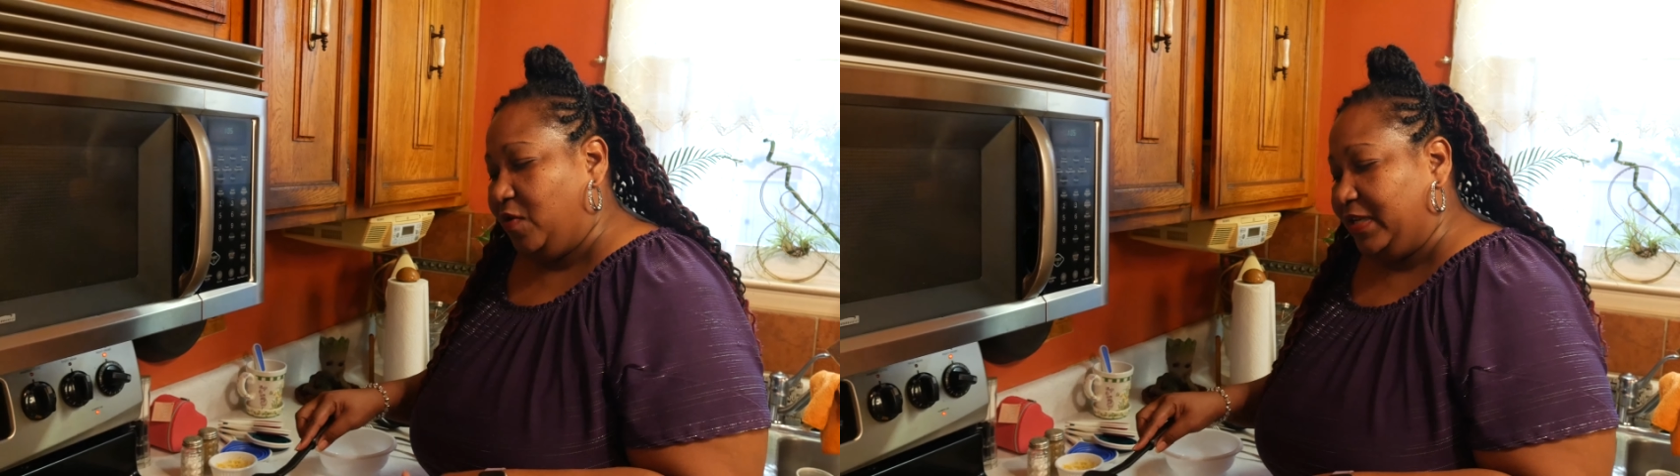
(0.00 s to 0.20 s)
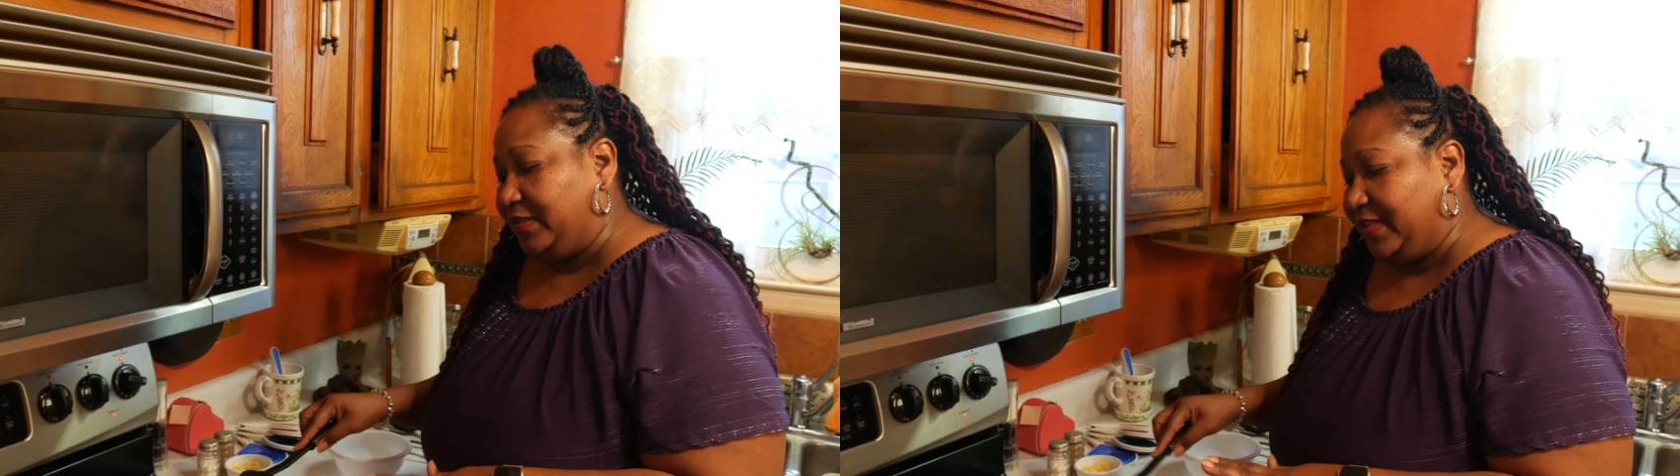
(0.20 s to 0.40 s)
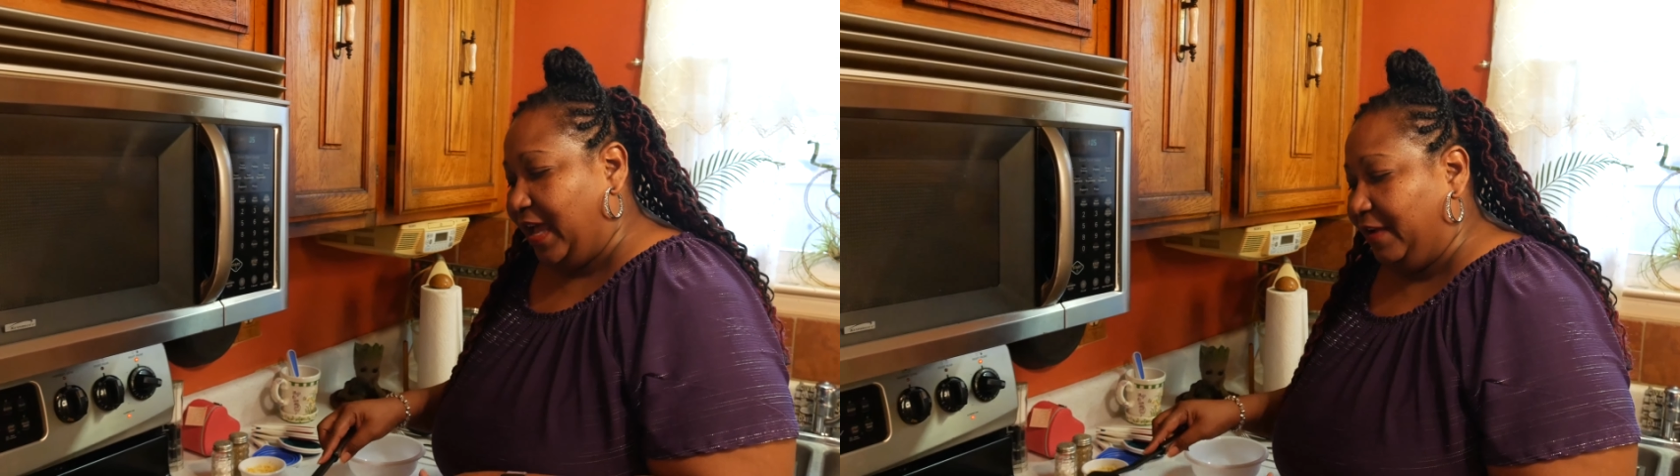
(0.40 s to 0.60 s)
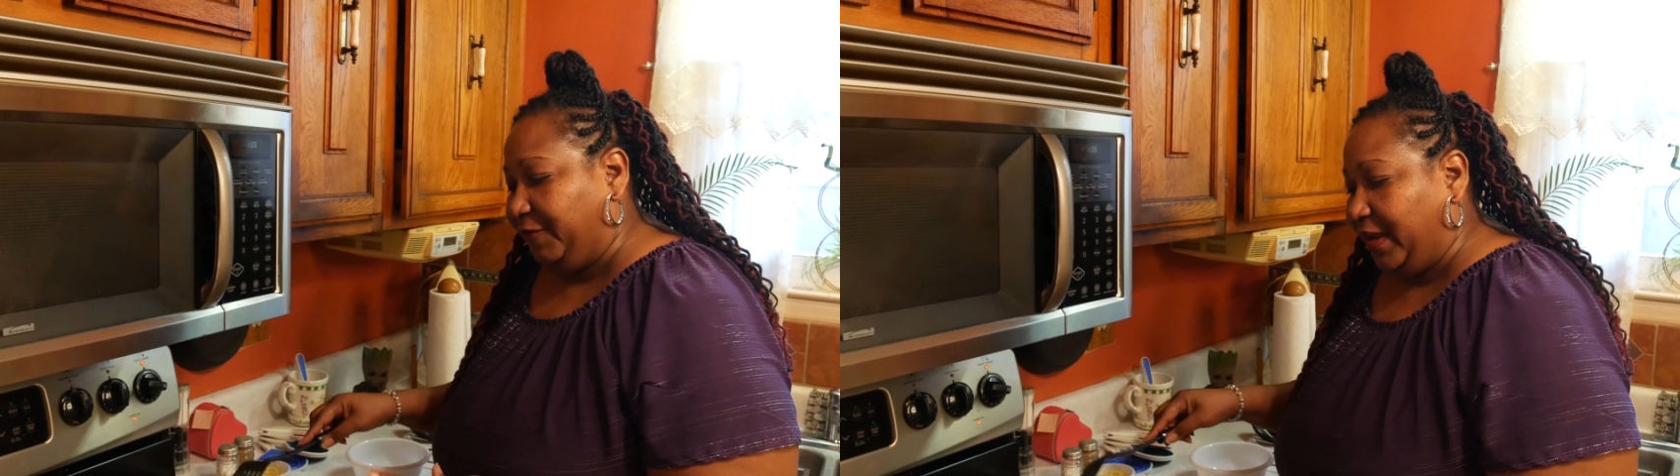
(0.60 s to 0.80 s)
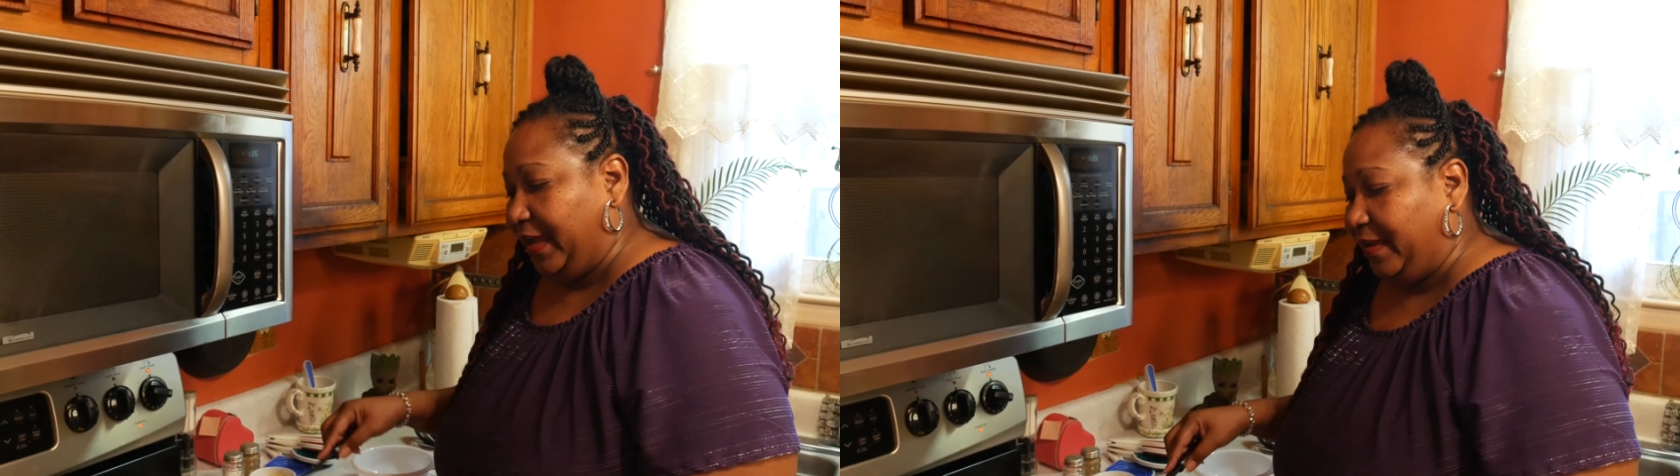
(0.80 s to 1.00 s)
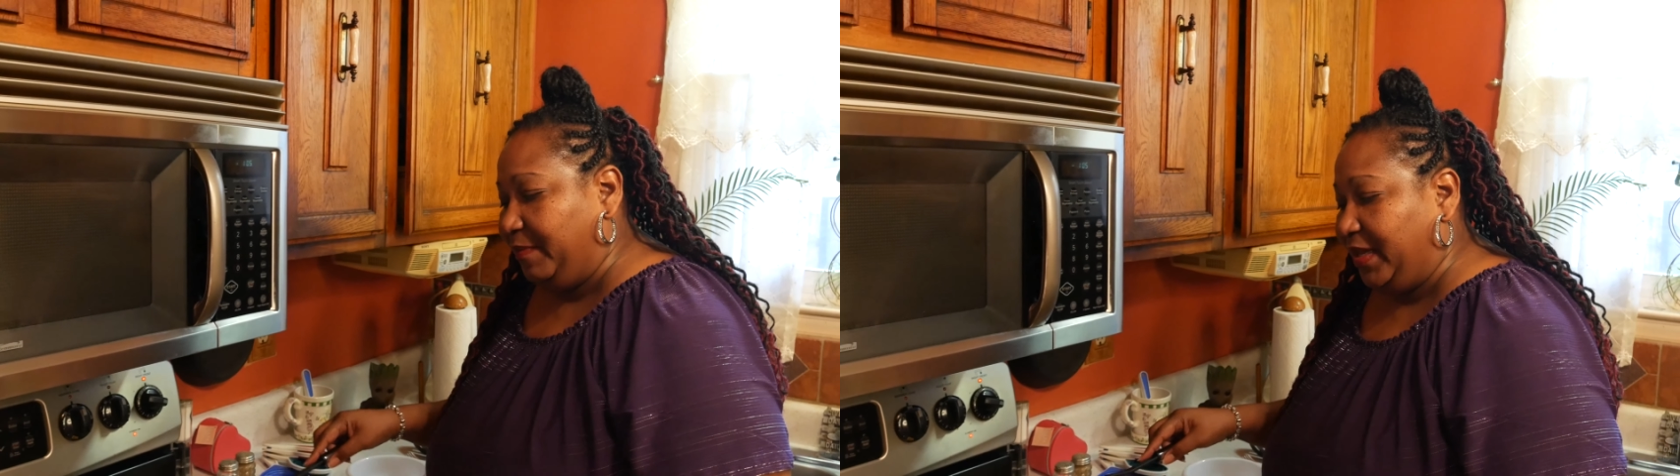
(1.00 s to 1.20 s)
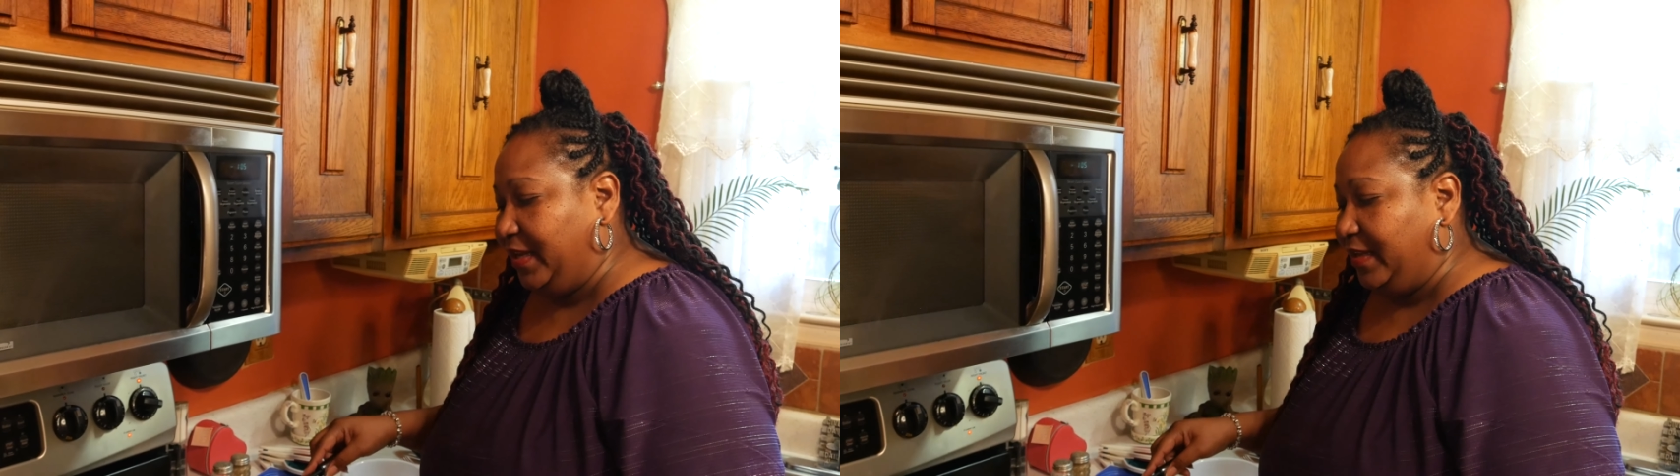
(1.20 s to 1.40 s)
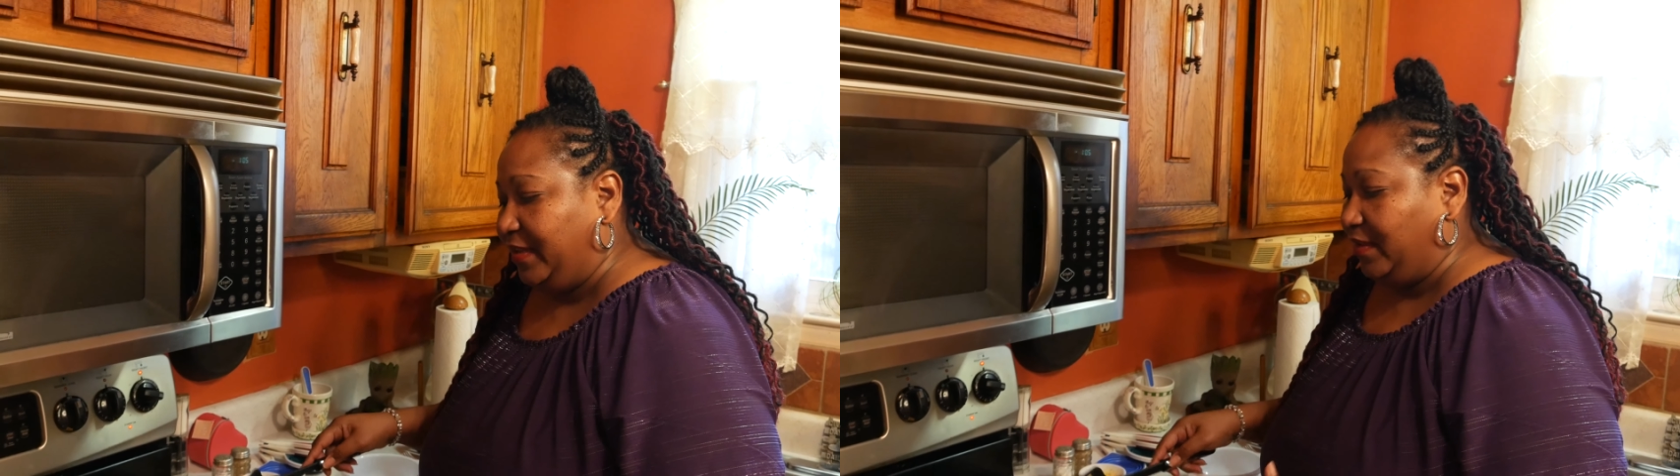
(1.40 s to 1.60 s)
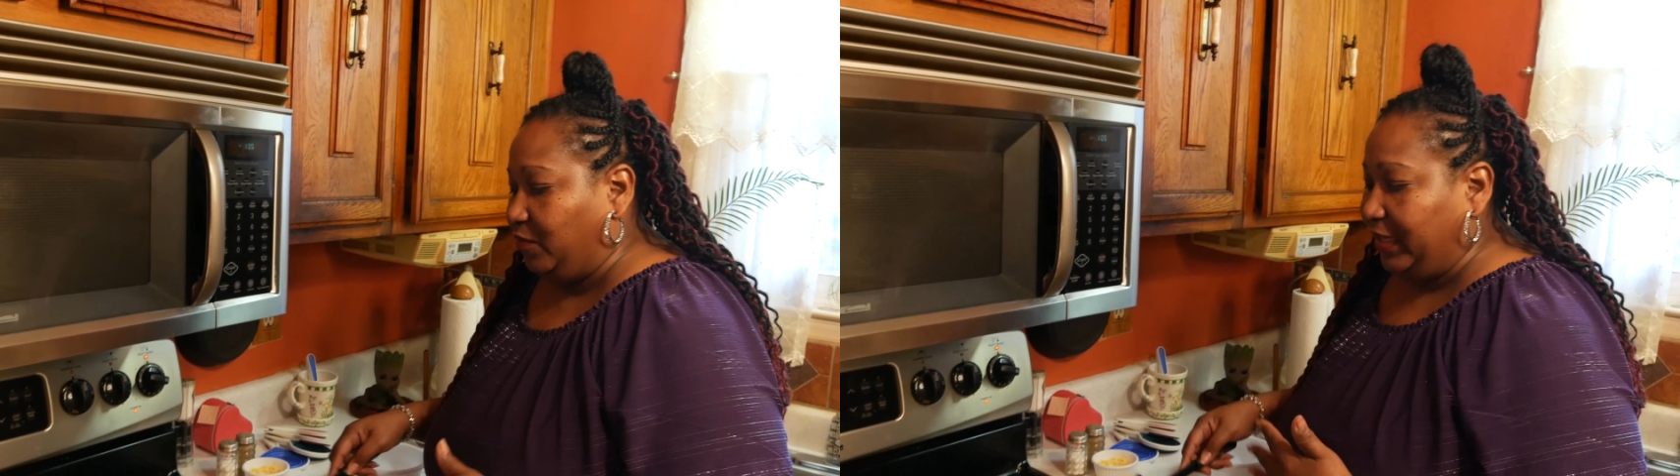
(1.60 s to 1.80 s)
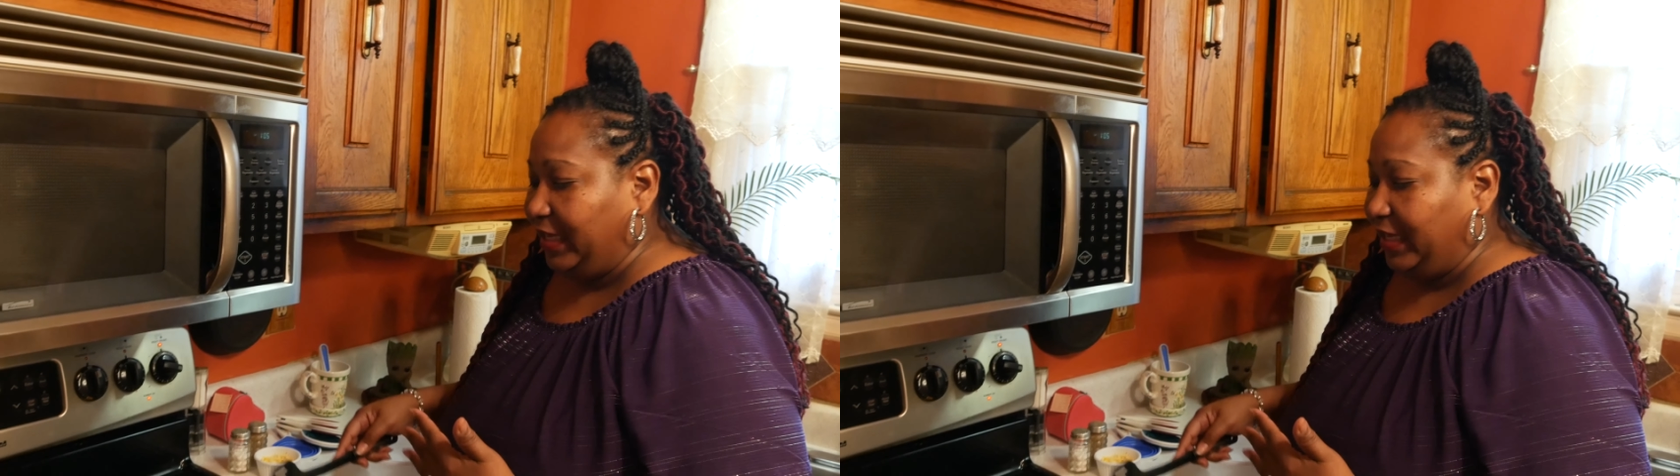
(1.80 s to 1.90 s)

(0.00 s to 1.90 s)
one side for like a minute, and then we'll